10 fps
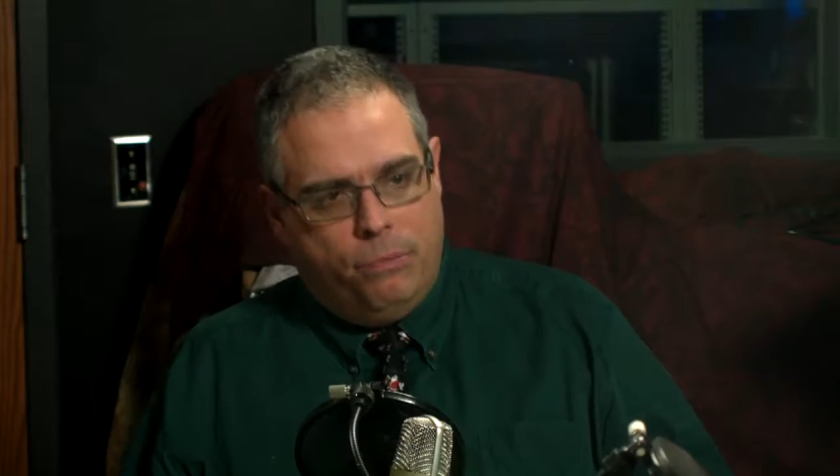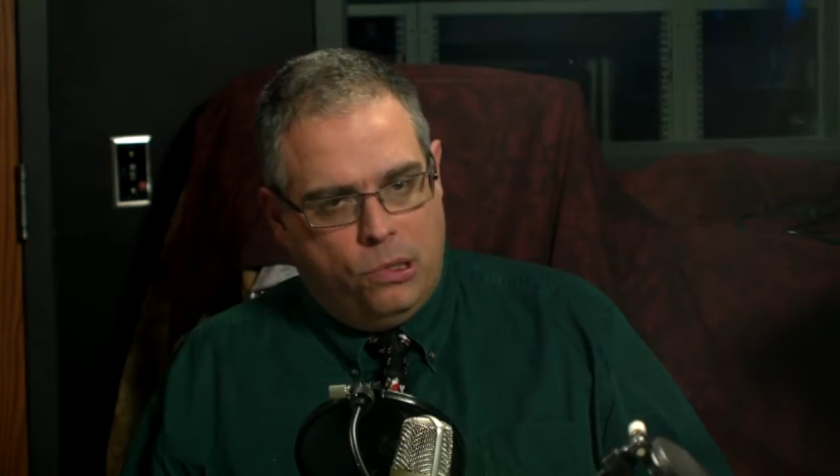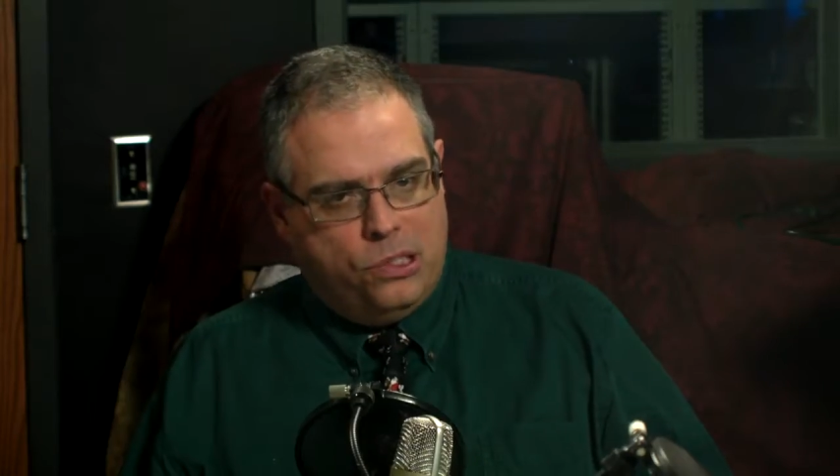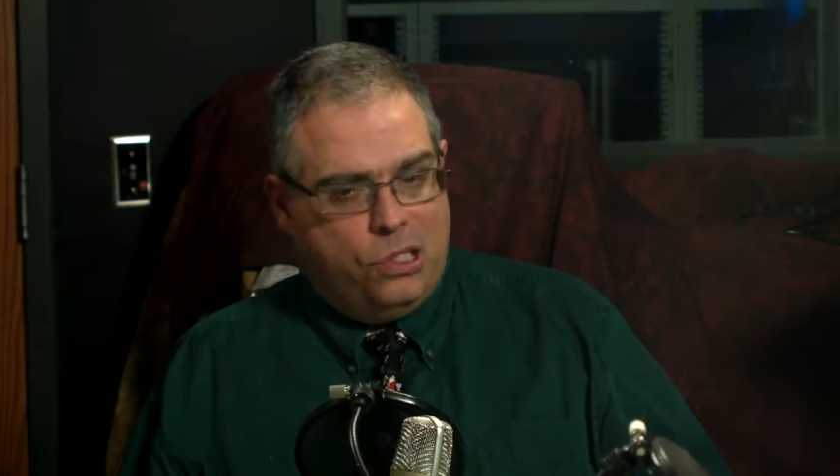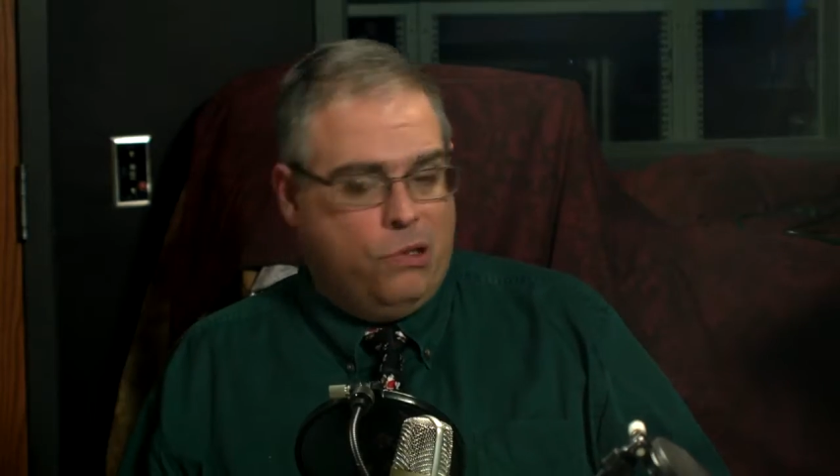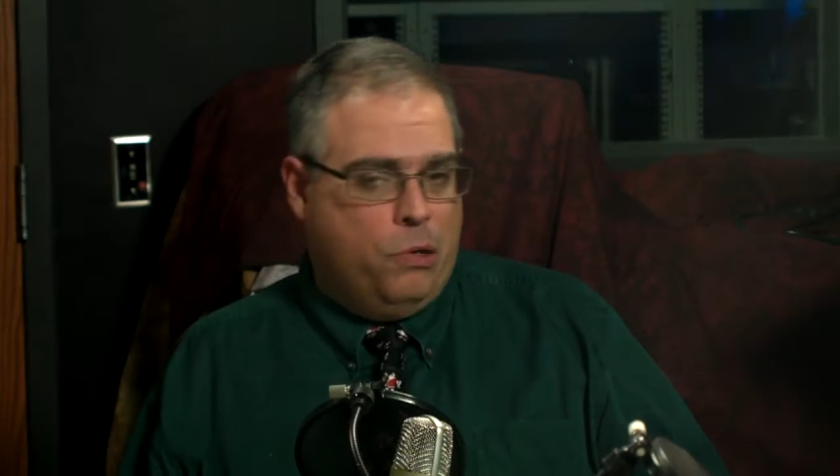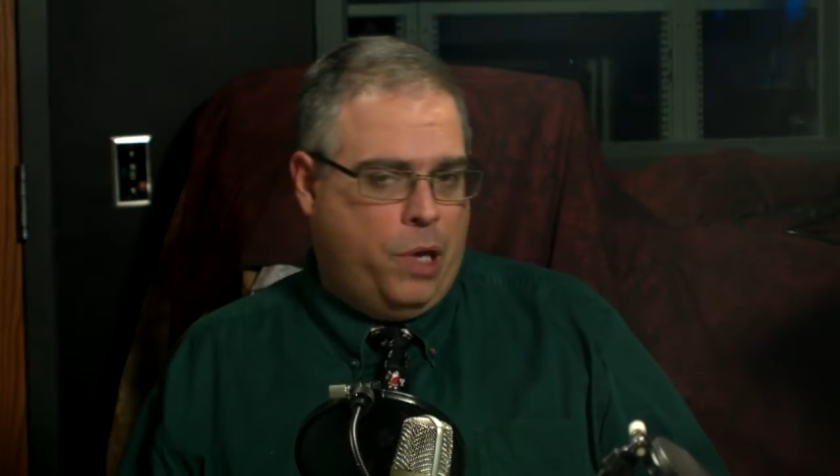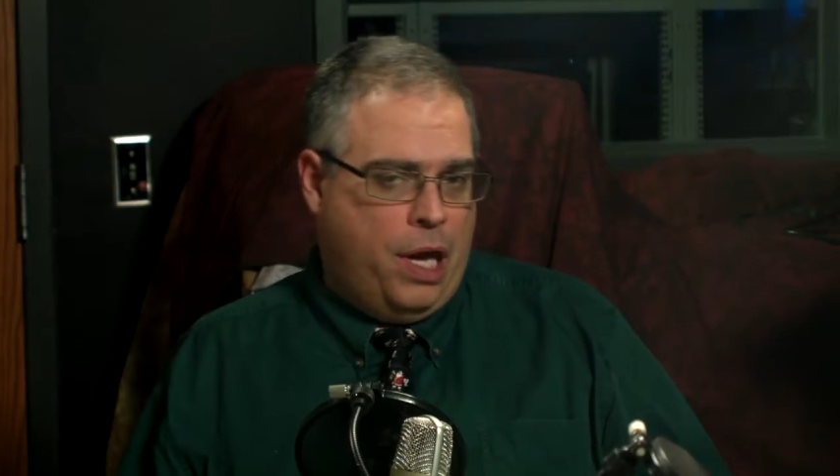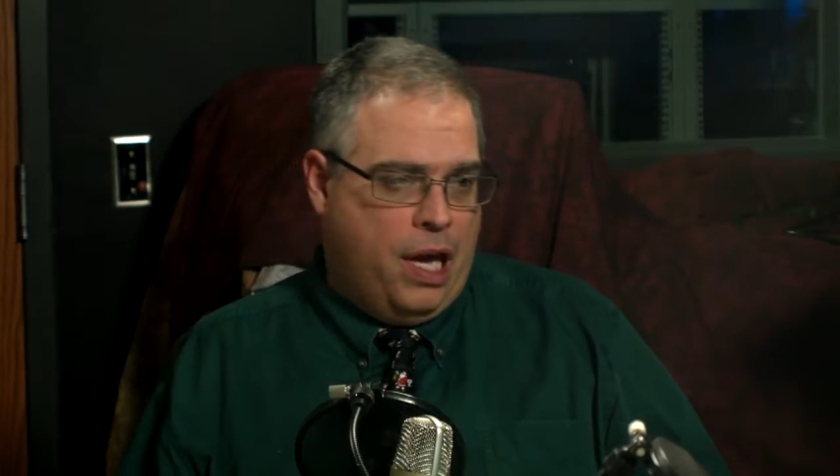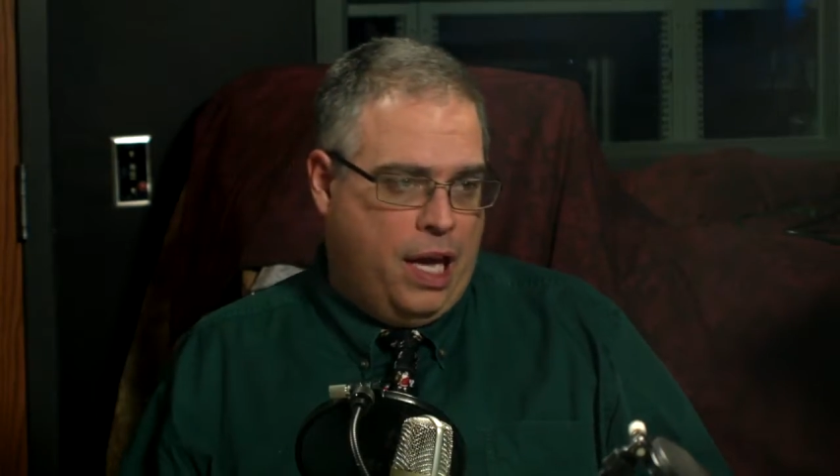books that are
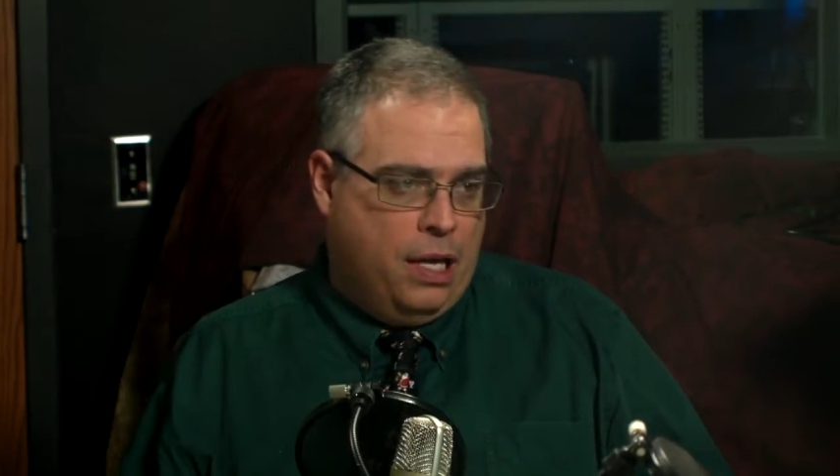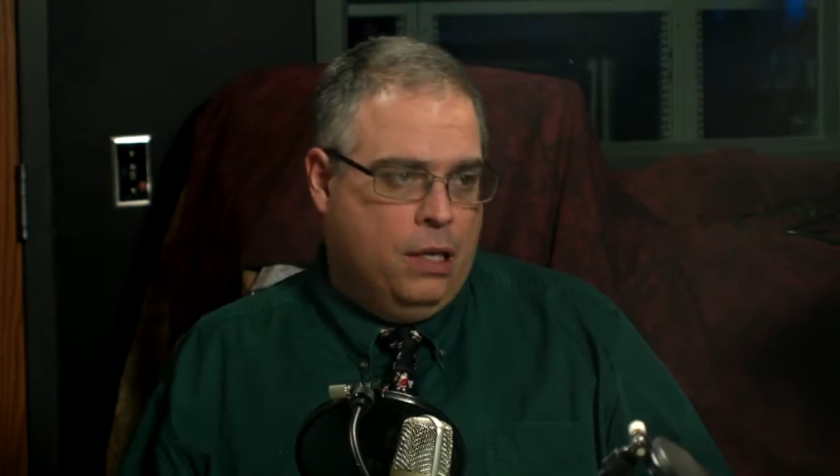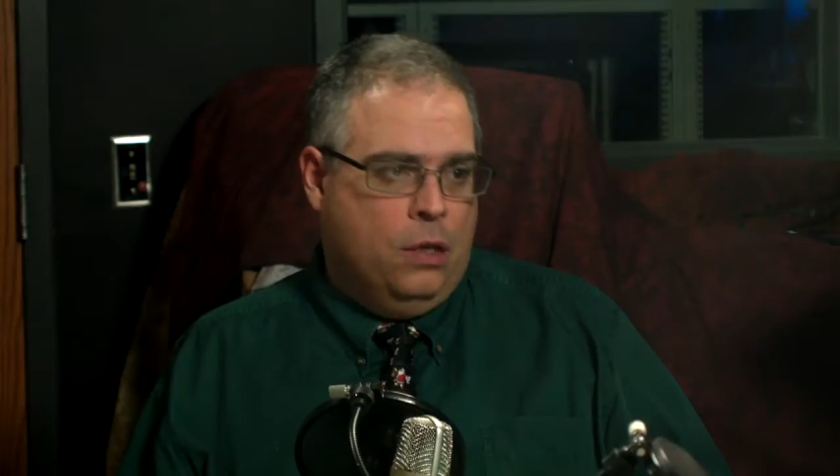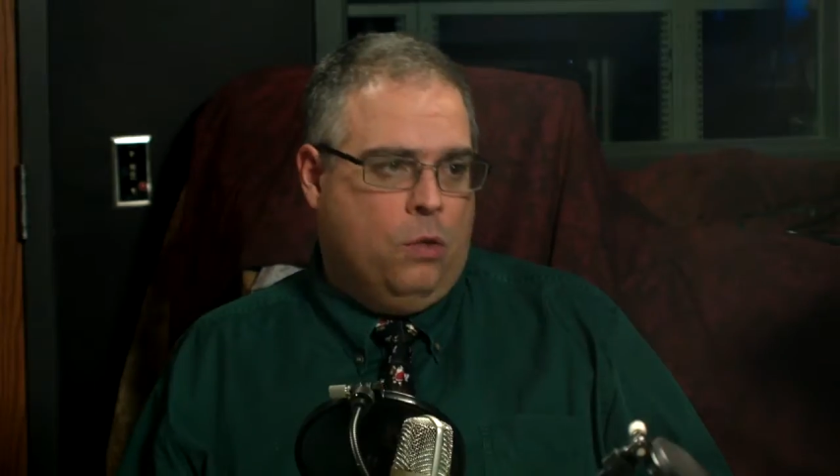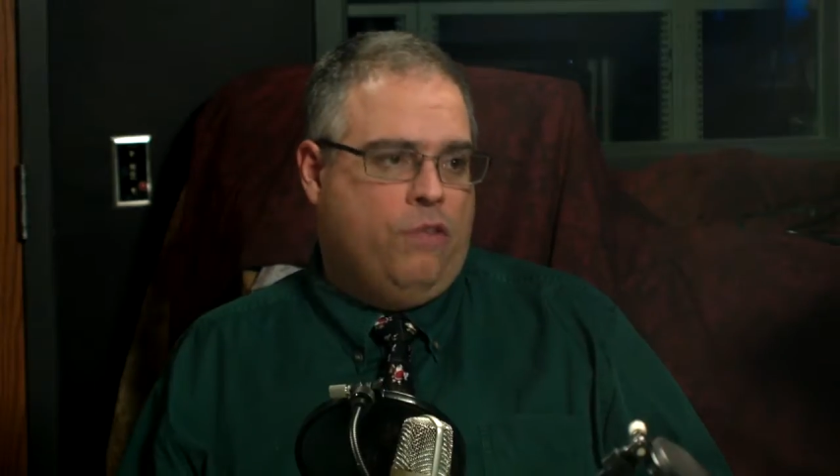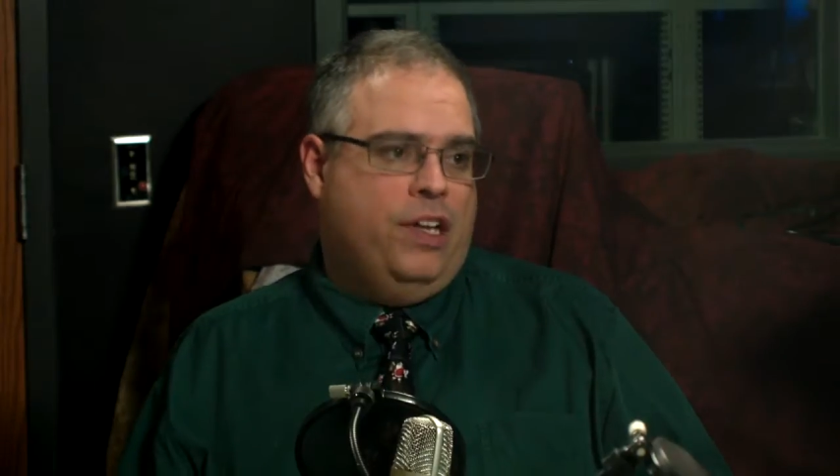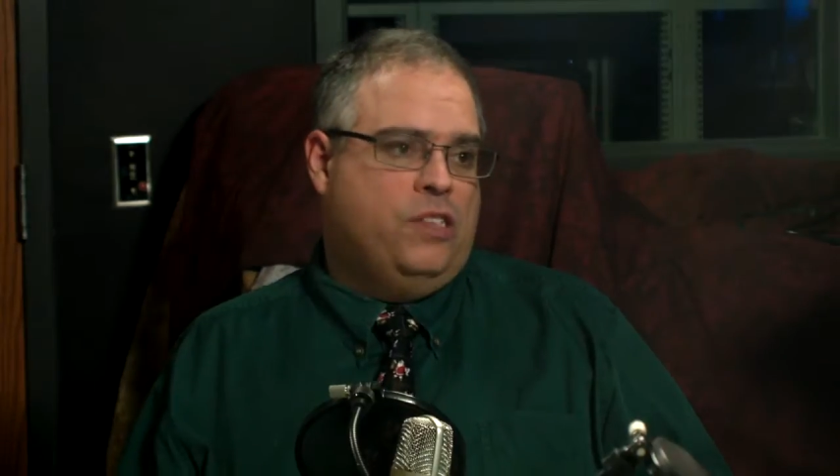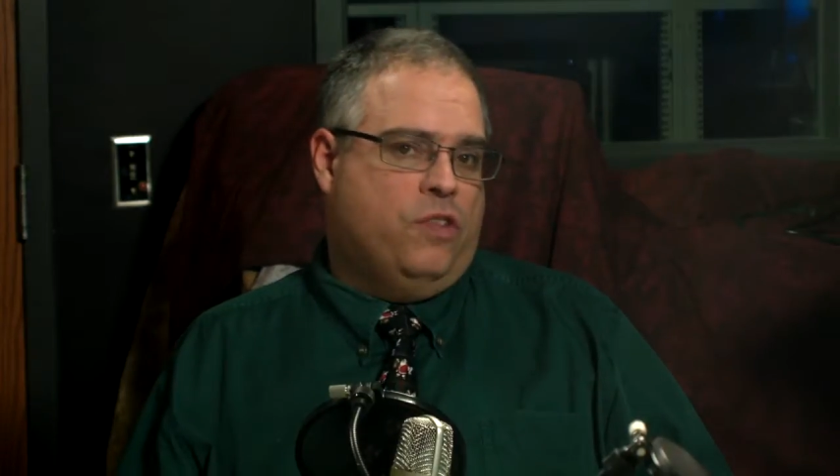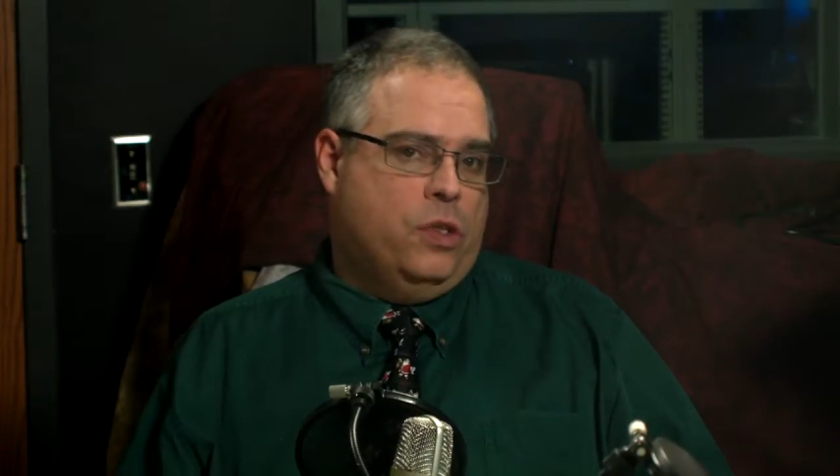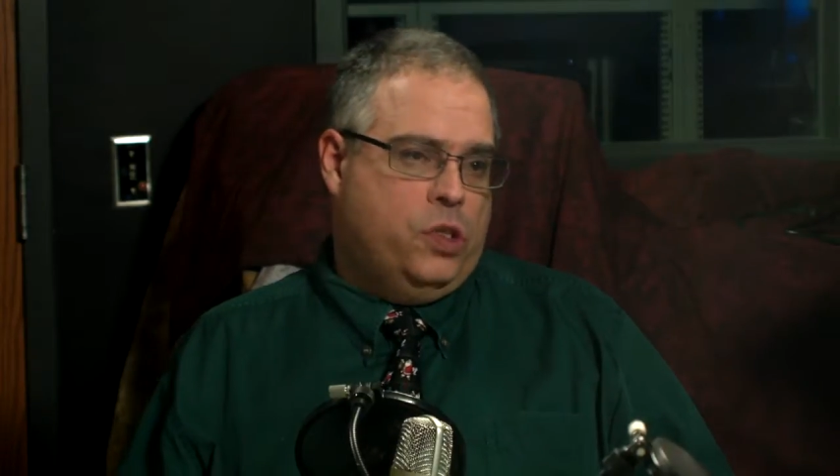okay, or vice
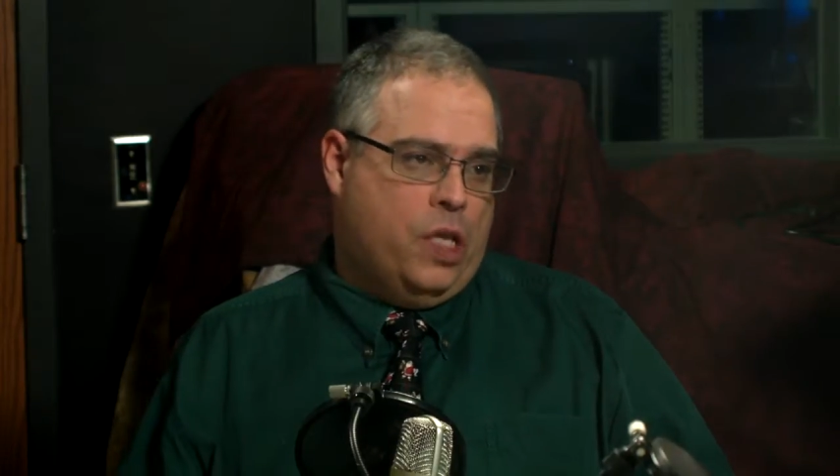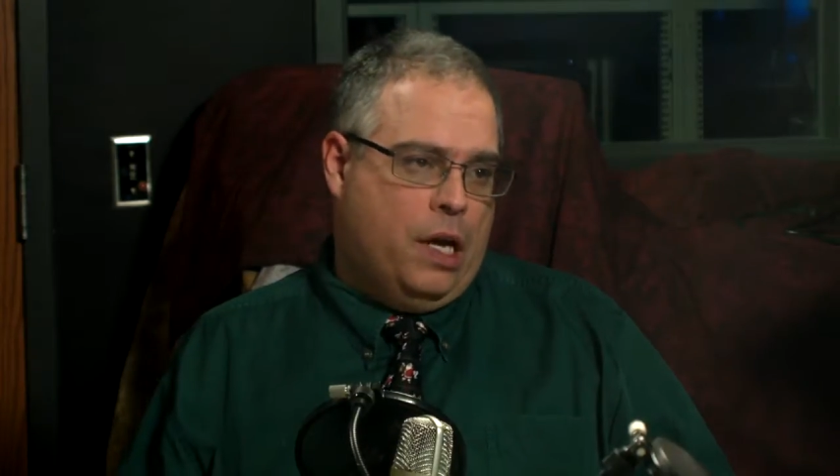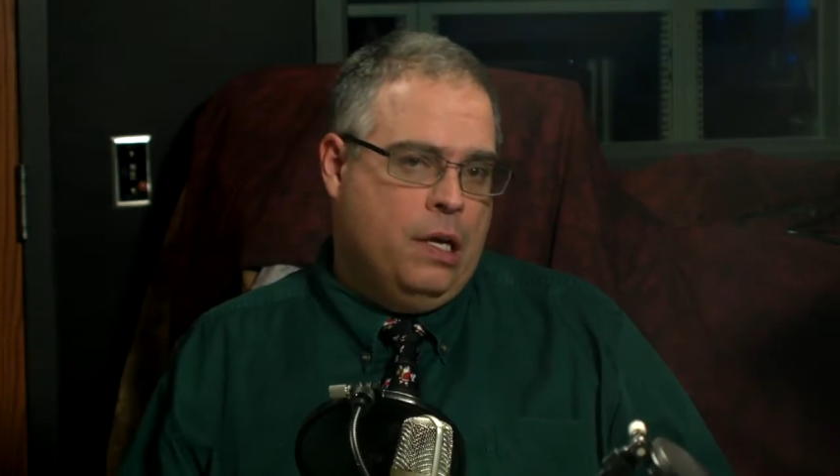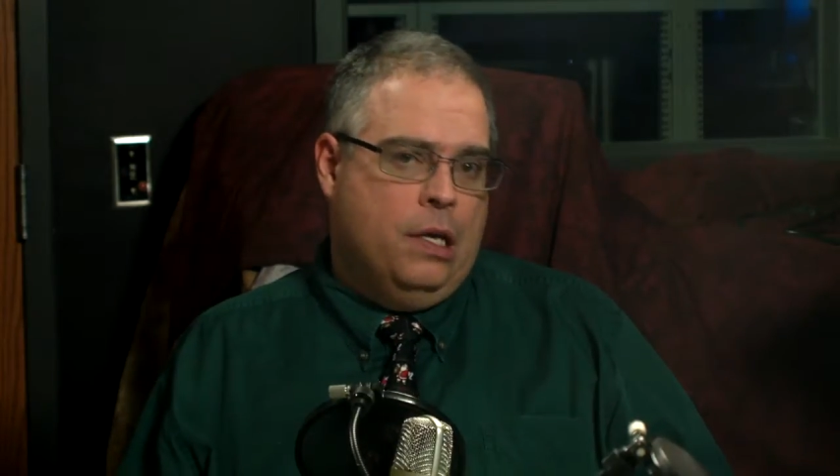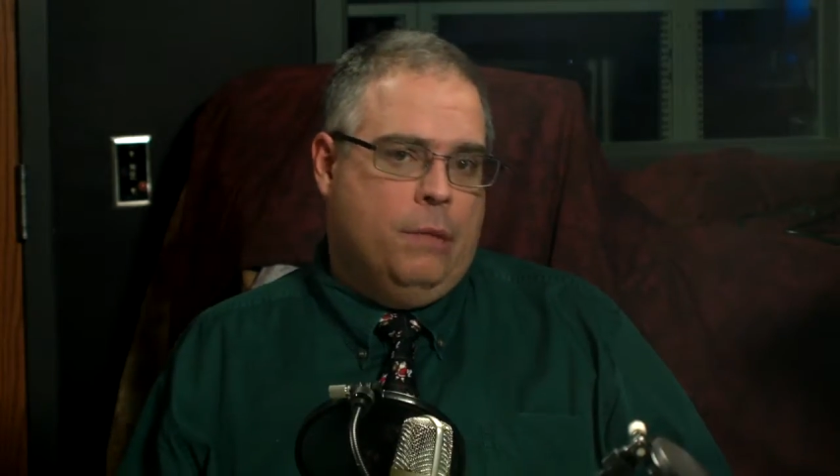versa.